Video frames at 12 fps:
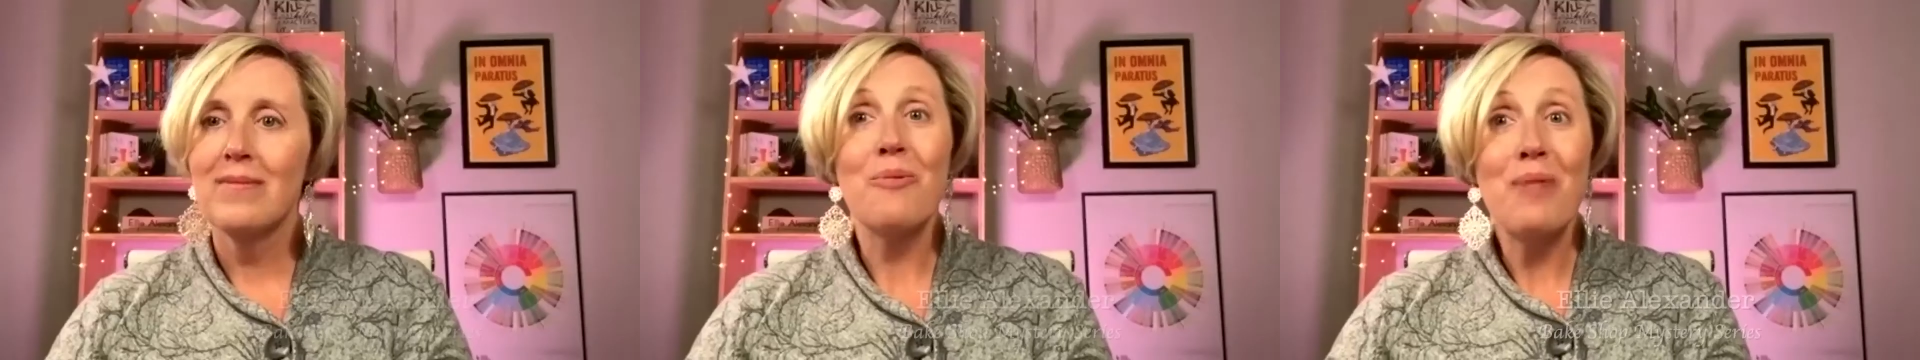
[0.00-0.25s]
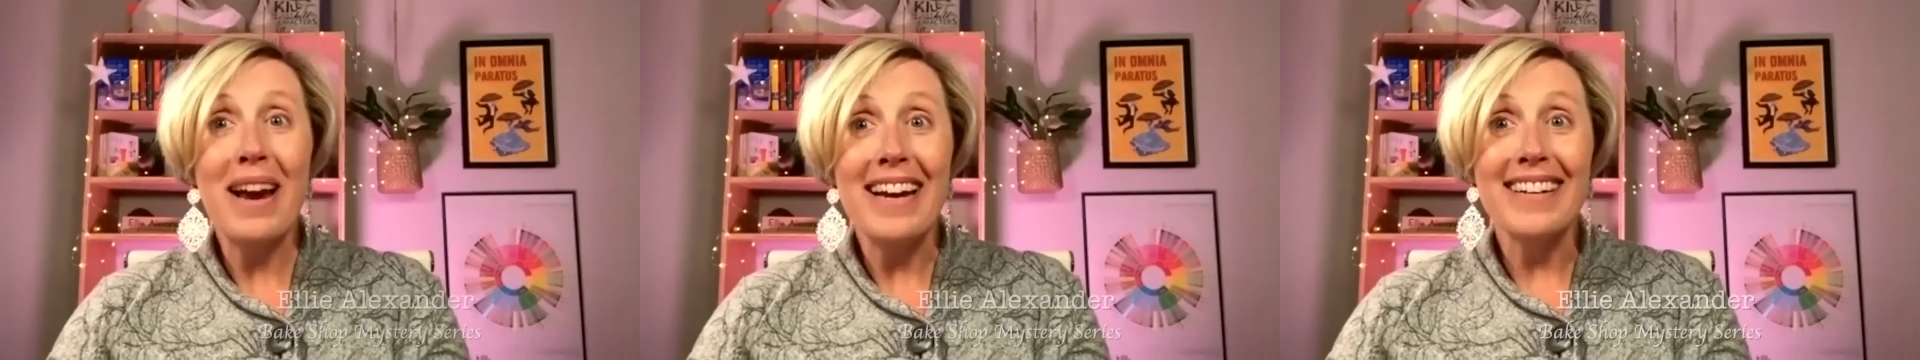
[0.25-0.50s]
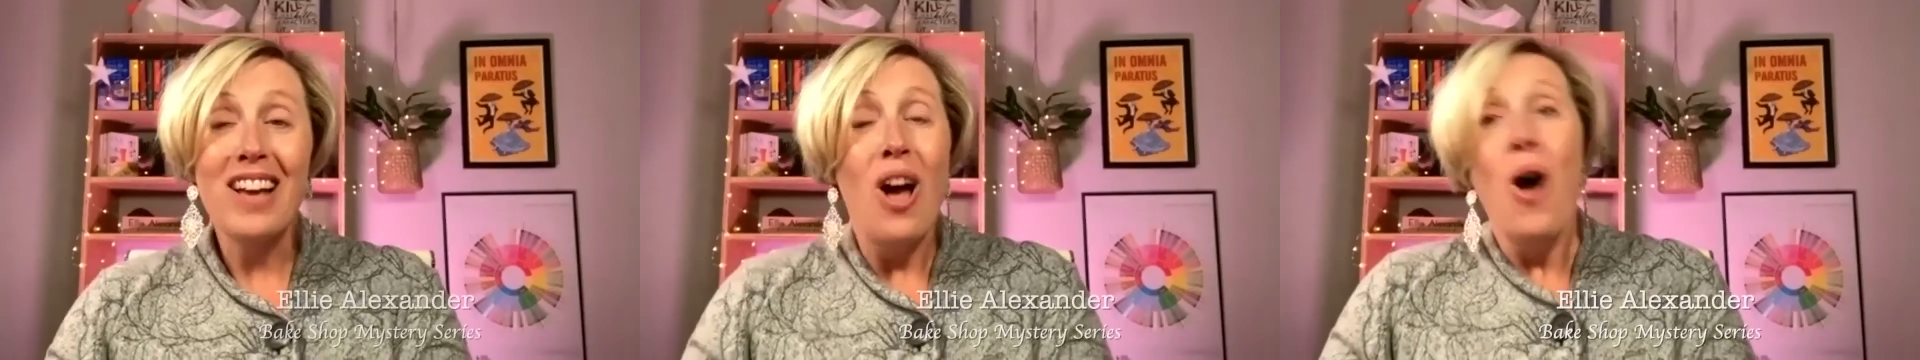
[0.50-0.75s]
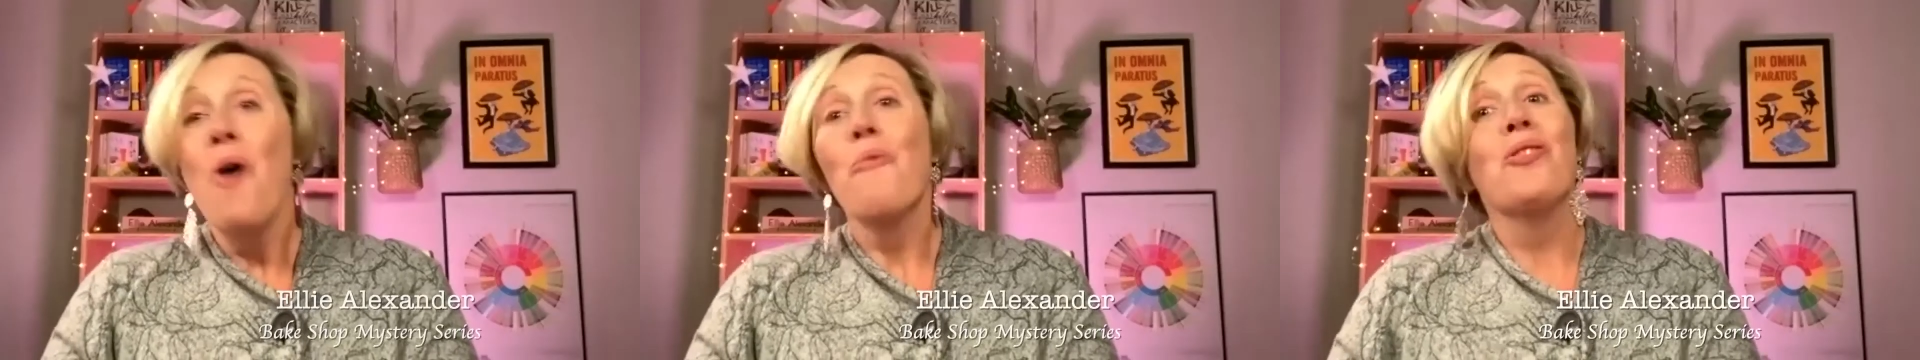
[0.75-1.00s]
Right.
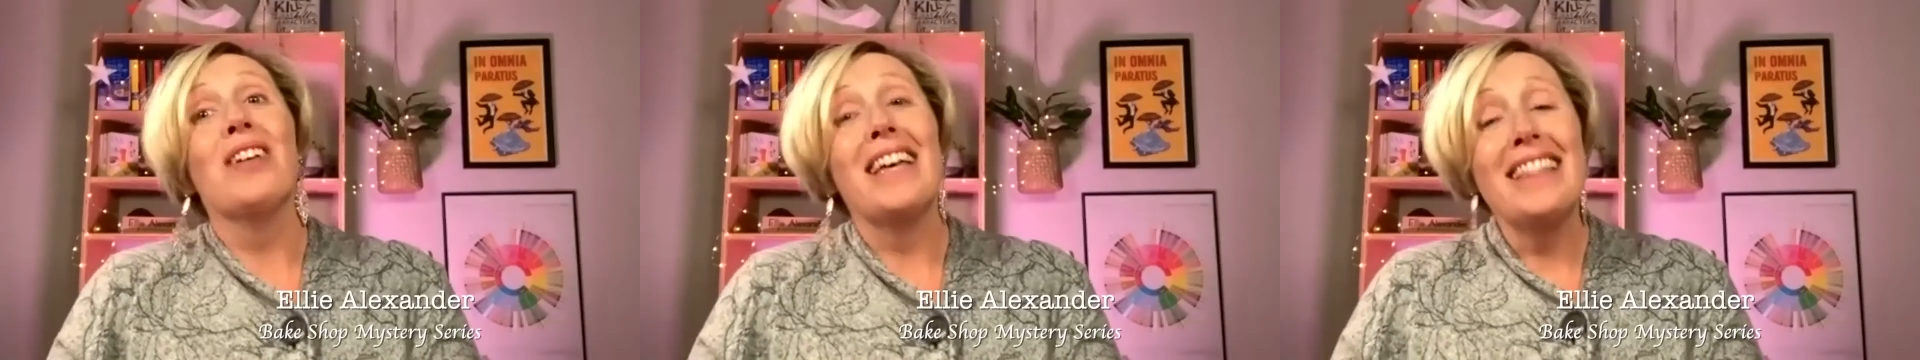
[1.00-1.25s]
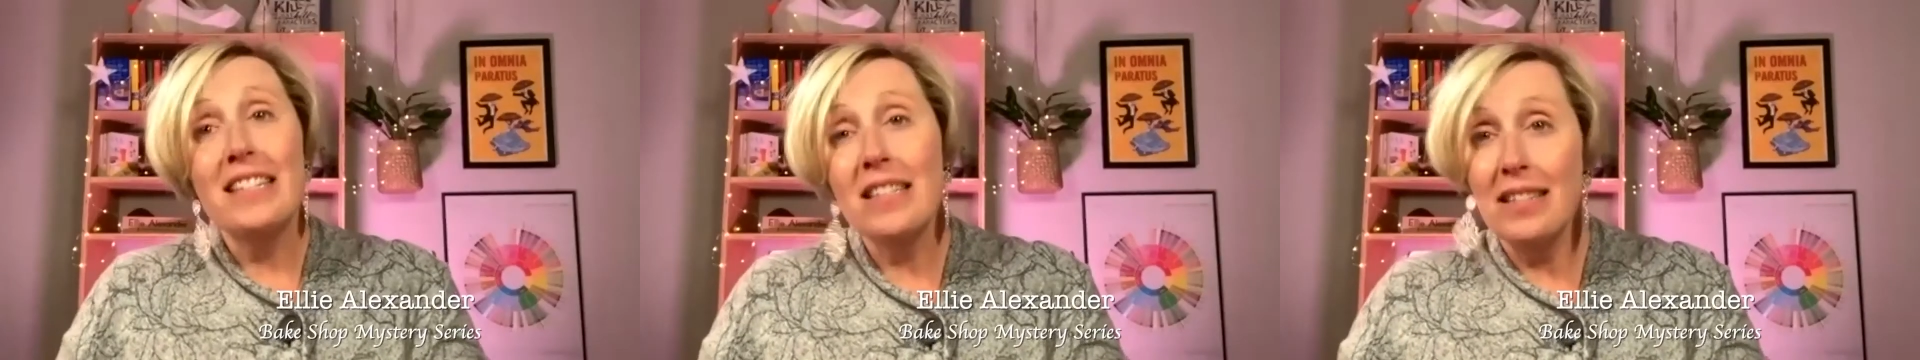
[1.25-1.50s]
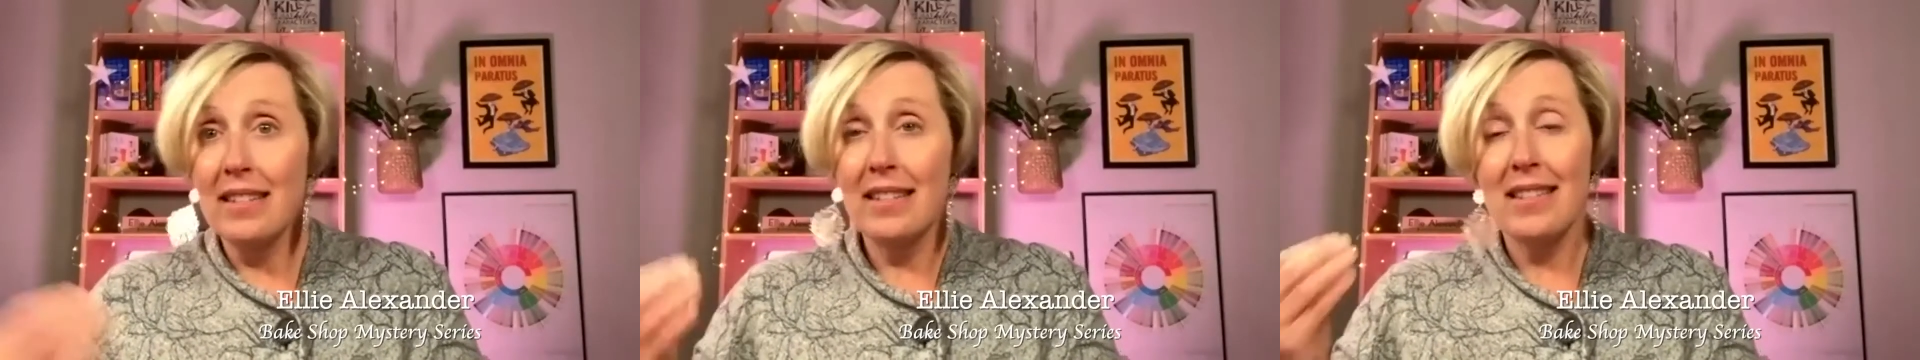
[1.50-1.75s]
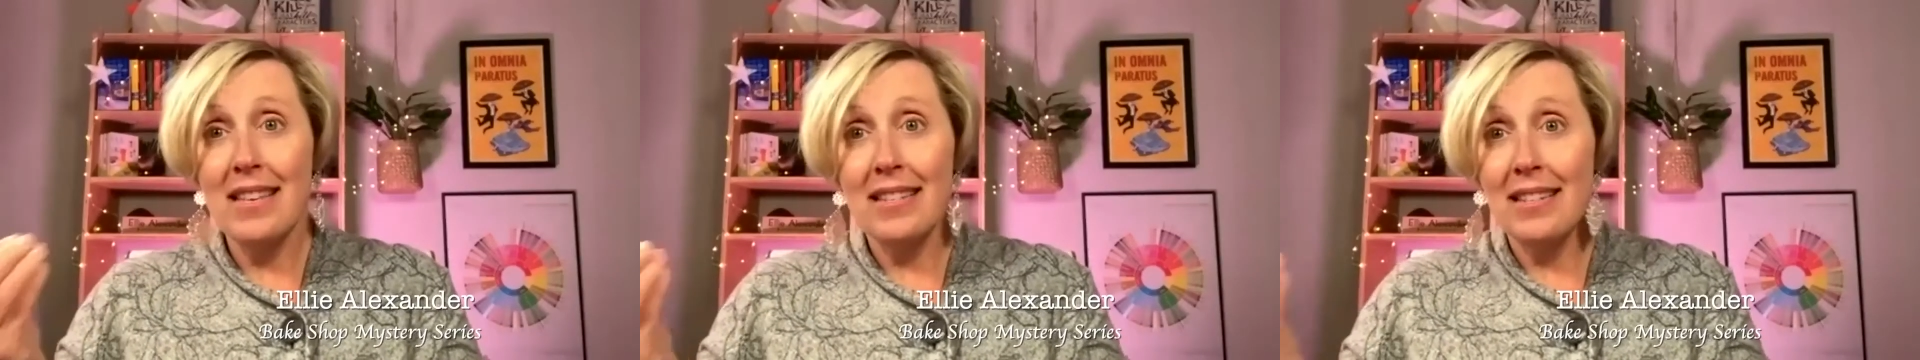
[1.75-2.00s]
Well, and this is
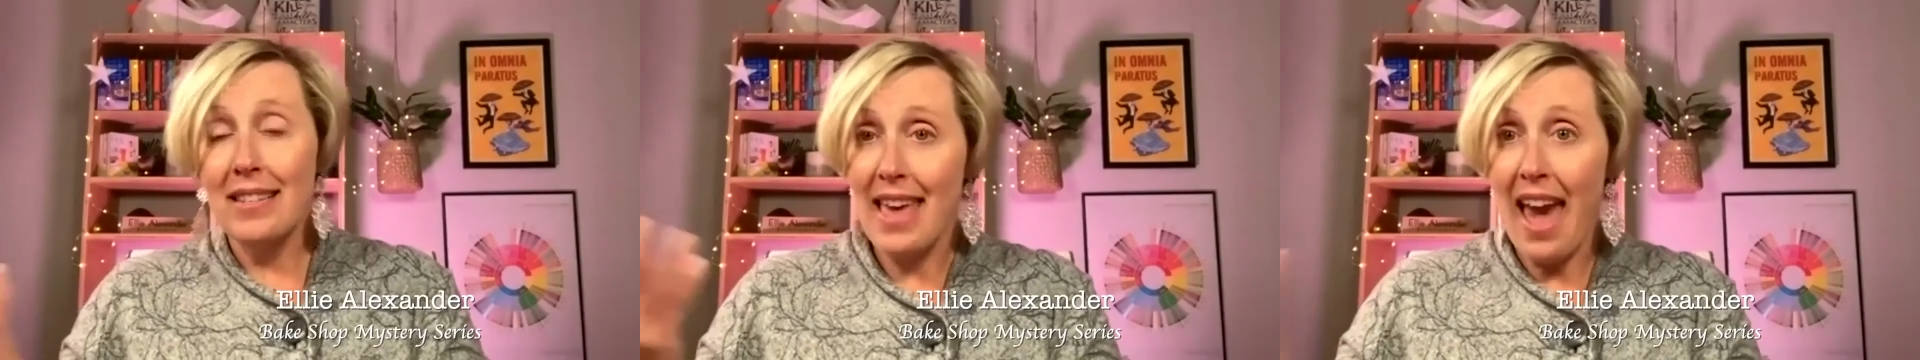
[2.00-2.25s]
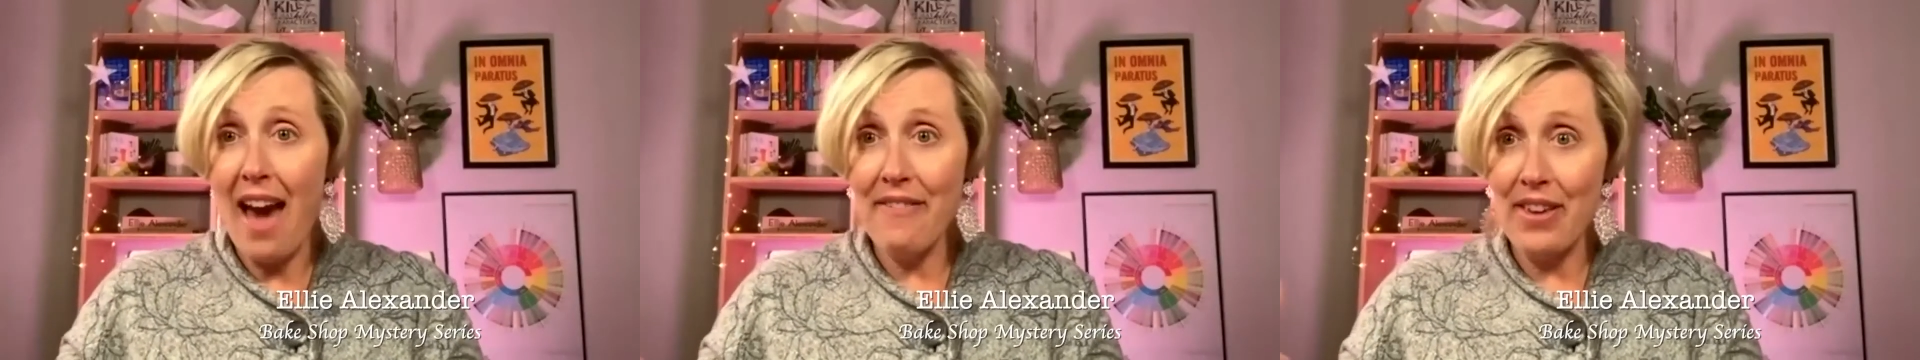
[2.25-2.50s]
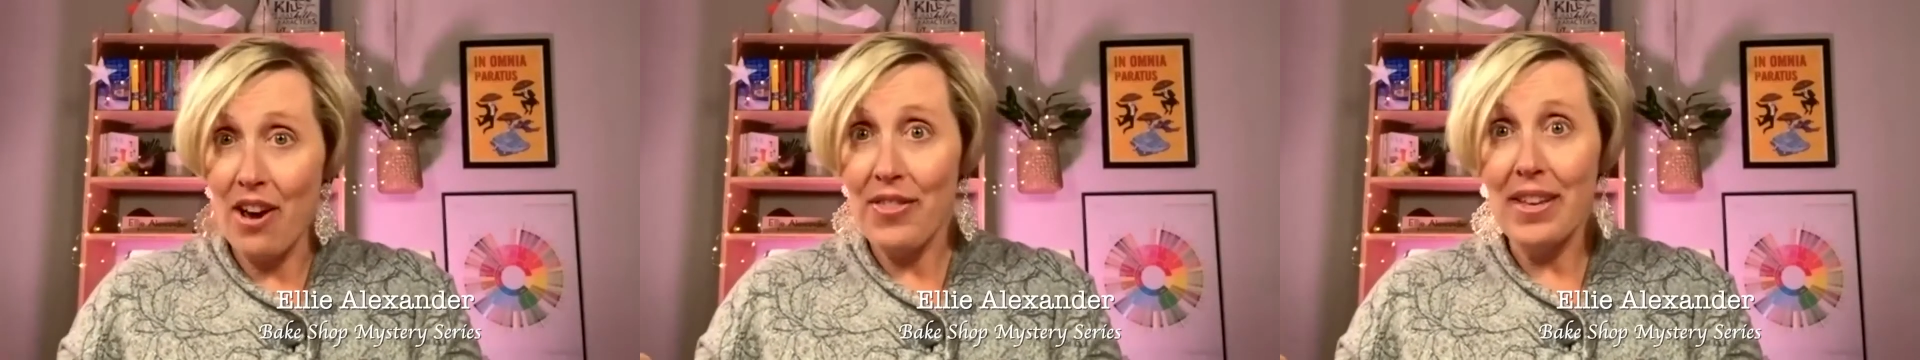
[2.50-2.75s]
the caveat